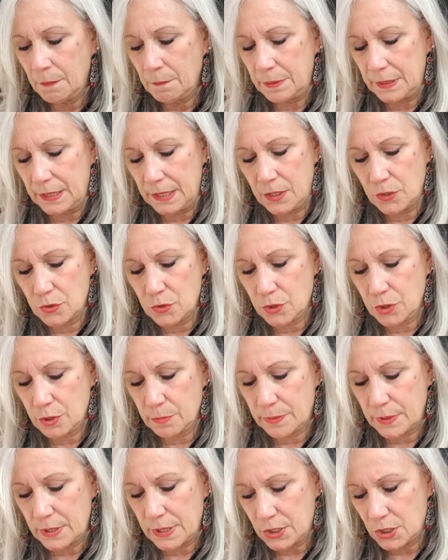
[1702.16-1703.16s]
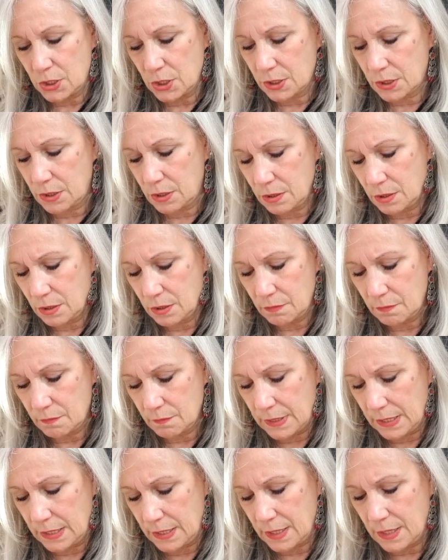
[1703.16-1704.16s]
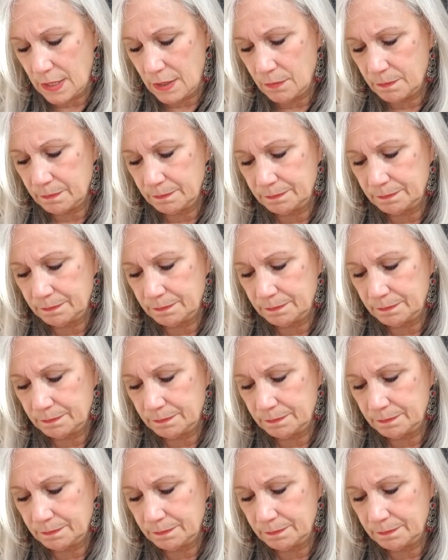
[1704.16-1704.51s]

but here's the project right now.